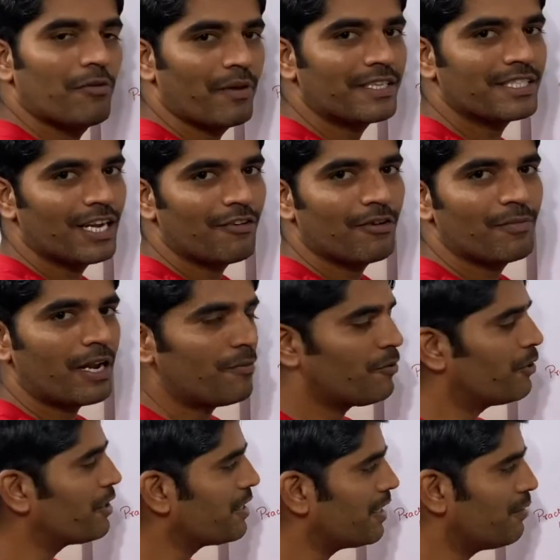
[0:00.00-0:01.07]
As a developer, I'm going
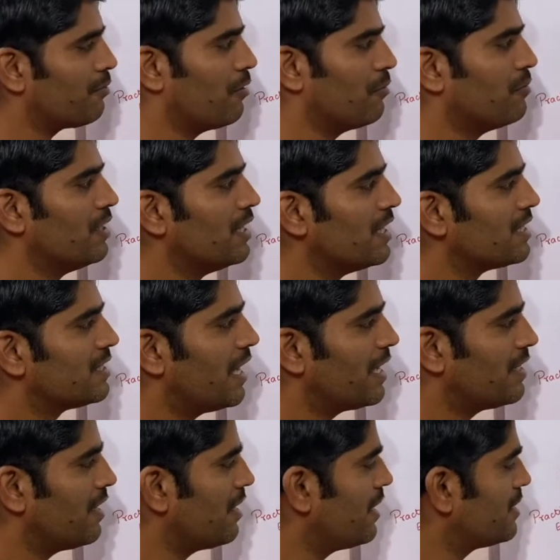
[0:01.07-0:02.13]
to create a problem saying
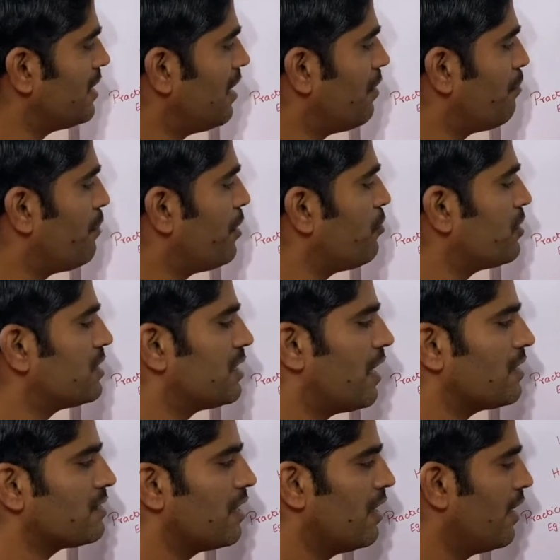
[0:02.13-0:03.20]
that, let's say P1
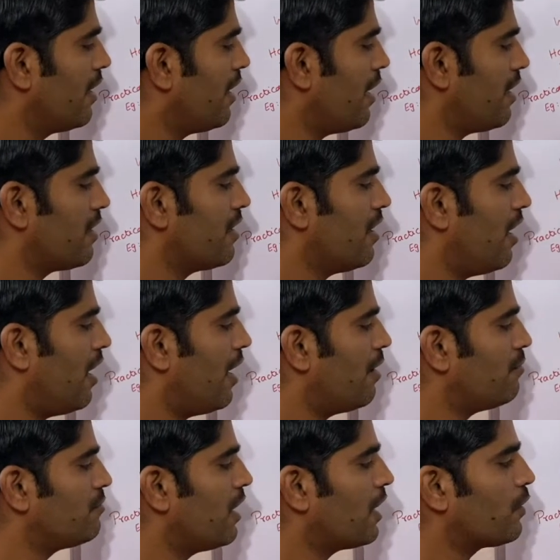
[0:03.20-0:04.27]
says, hey, I
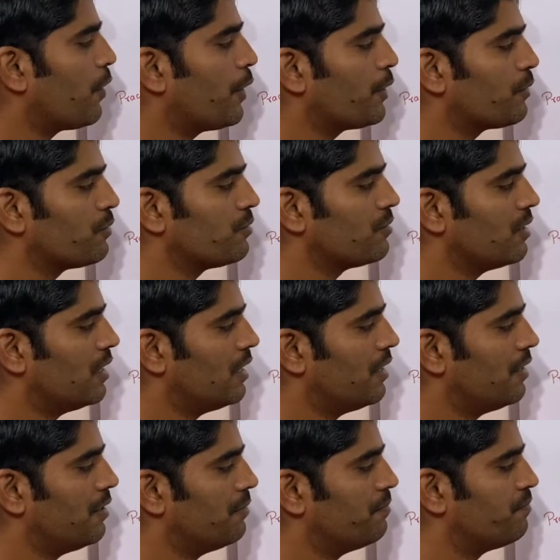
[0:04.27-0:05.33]
am not going
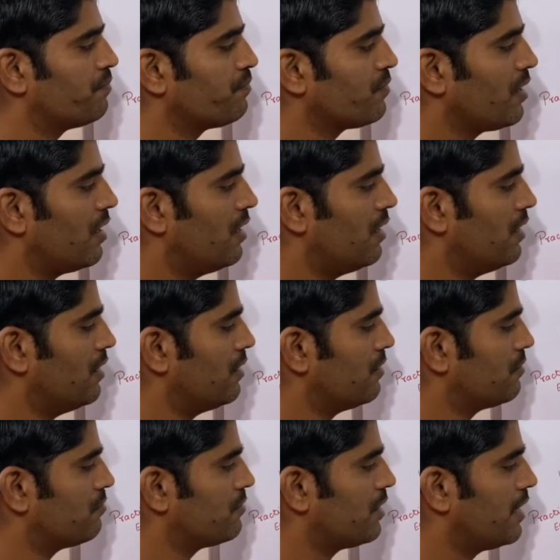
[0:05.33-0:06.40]
to
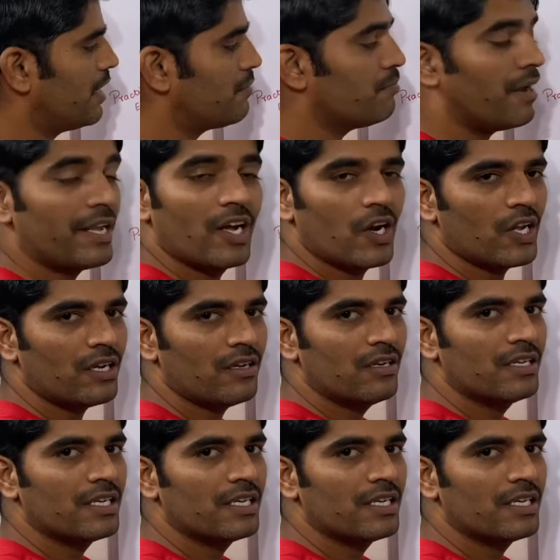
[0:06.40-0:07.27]
get my order.